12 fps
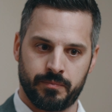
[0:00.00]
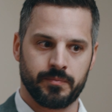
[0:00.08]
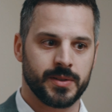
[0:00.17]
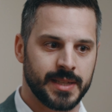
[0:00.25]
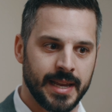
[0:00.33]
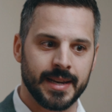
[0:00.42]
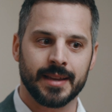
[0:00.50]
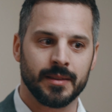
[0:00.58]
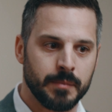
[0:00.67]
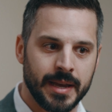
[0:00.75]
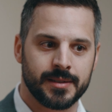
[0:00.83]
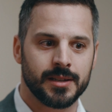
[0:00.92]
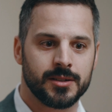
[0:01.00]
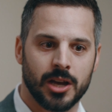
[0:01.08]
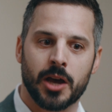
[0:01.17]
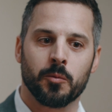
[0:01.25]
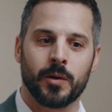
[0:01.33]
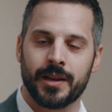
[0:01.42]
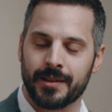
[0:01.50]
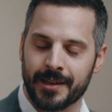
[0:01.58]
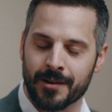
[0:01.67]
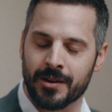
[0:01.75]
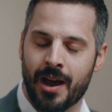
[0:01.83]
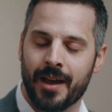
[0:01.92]
sending the message unwittingly
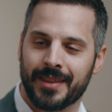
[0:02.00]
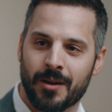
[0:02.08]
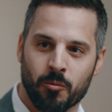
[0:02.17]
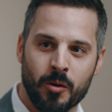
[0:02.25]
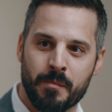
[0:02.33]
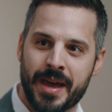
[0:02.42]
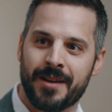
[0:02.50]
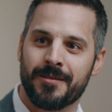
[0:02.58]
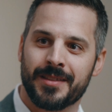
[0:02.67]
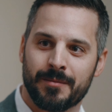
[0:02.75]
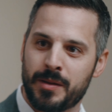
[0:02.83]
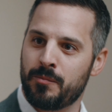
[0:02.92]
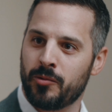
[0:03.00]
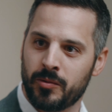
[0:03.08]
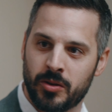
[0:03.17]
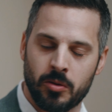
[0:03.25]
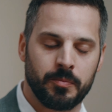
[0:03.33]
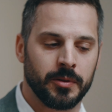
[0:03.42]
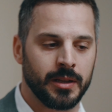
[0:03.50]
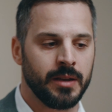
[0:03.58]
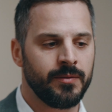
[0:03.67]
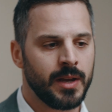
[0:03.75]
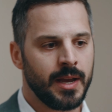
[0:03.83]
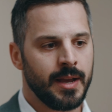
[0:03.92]
or not that we're better than people who don't believe,